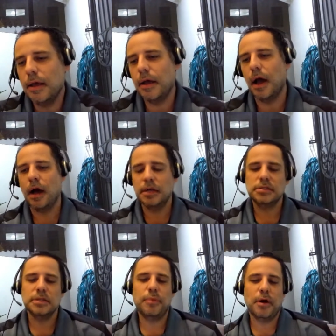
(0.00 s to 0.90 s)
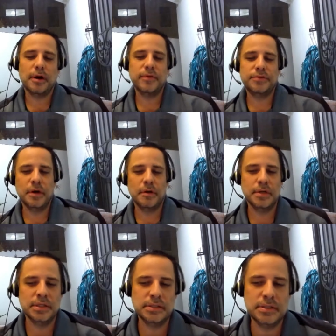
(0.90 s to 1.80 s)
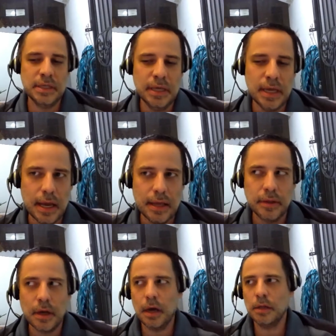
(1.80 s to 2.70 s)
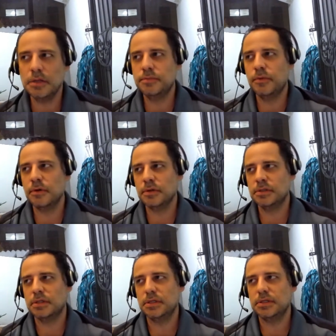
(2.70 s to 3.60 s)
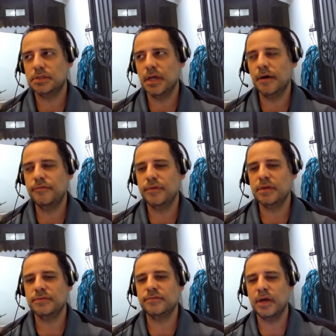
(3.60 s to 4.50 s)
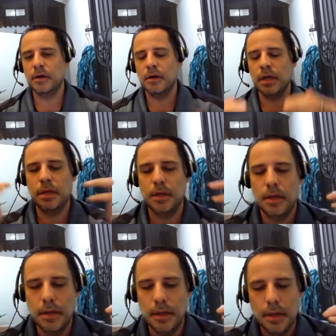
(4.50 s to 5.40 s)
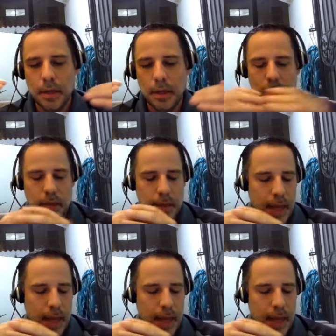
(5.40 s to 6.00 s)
honestly, part of it though is the College Board's stuff is very the